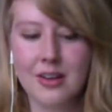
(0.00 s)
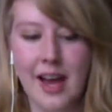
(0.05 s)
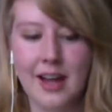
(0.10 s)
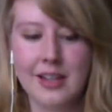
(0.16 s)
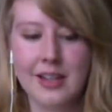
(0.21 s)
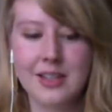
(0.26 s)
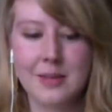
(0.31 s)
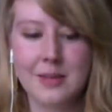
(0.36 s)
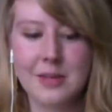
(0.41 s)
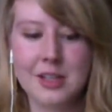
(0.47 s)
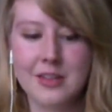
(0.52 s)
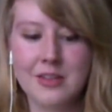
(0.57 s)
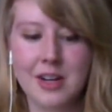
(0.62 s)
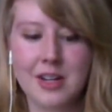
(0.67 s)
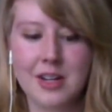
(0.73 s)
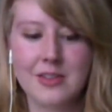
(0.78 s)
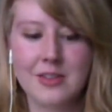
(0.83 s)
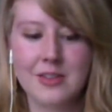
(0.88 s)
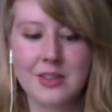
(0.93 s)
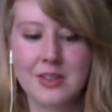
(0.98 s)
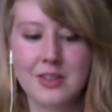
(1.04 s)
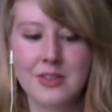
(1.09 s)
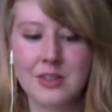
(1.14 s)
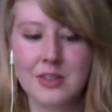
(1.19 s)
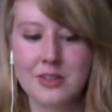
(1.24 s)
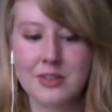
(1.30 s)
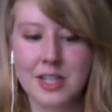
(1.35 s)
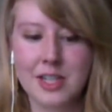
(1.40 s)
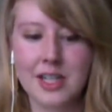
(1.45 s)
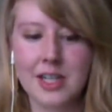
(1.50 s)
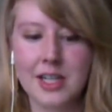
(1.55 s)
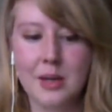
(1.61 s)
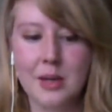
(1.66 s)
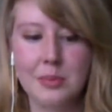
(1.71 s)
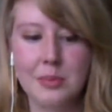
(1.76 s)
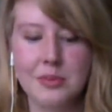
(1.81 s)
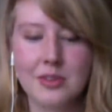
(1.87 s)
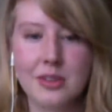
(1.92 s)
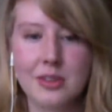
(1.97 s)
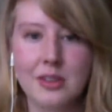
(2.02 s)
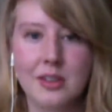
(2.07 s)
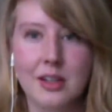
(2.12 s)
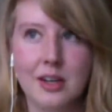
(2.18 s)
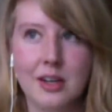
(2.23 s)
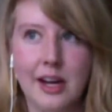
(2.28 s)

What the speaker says: academic advisors, they're very helpful.